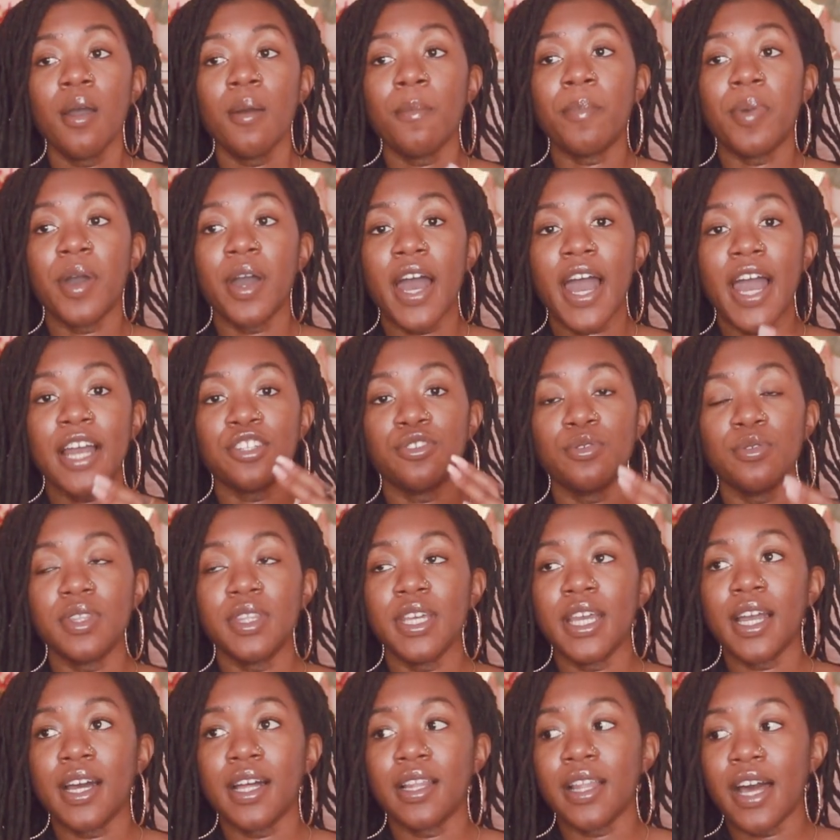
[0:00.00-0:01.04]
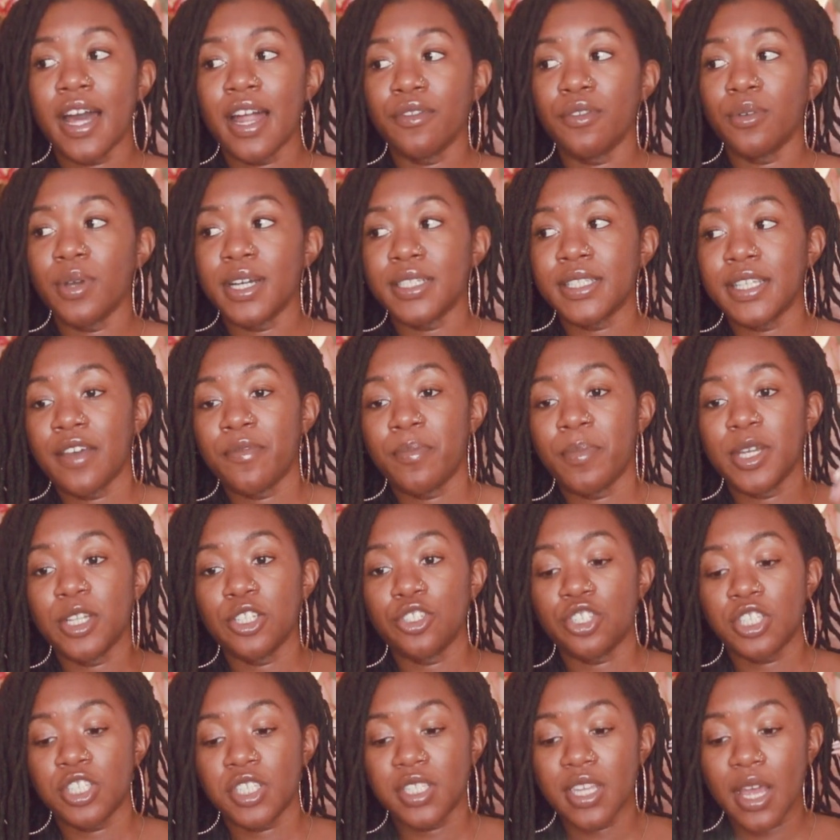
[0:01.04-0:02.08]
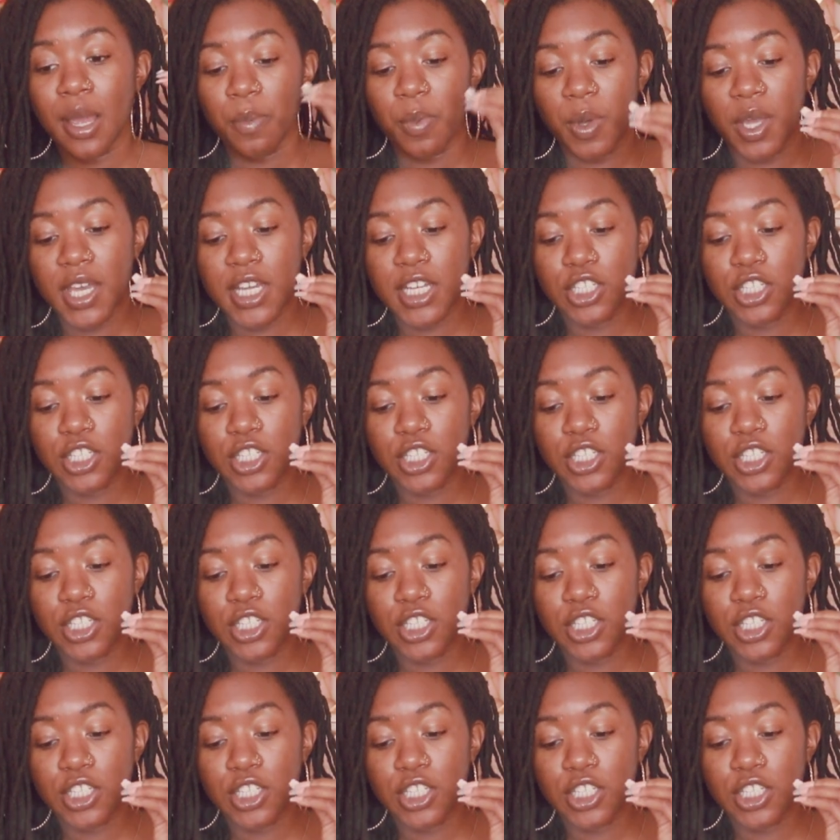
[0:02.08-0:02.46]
But I do think a lot of you guys have been stepping